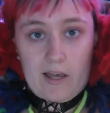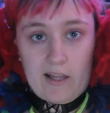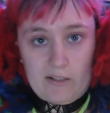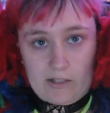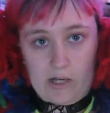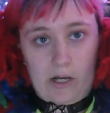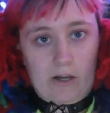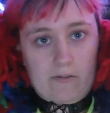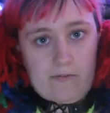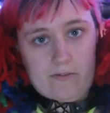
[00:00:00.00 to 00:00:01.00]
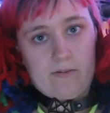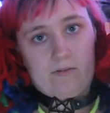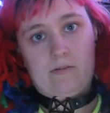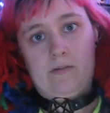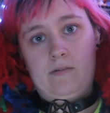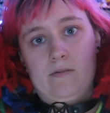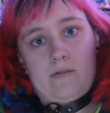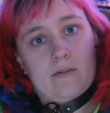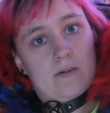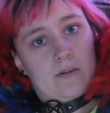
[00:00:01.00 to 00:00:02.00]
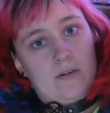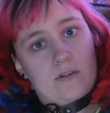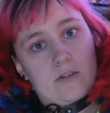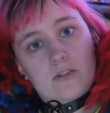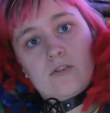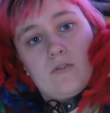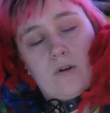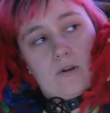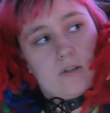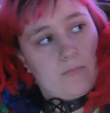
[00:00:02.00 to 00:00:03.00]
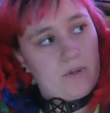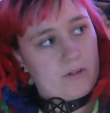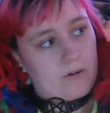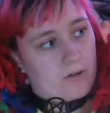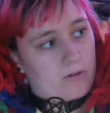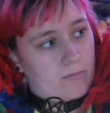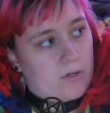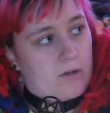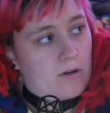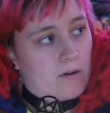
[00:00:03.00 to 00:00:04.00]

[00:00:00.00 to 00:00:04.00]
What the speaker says: hella goth and just throw on the pentagram.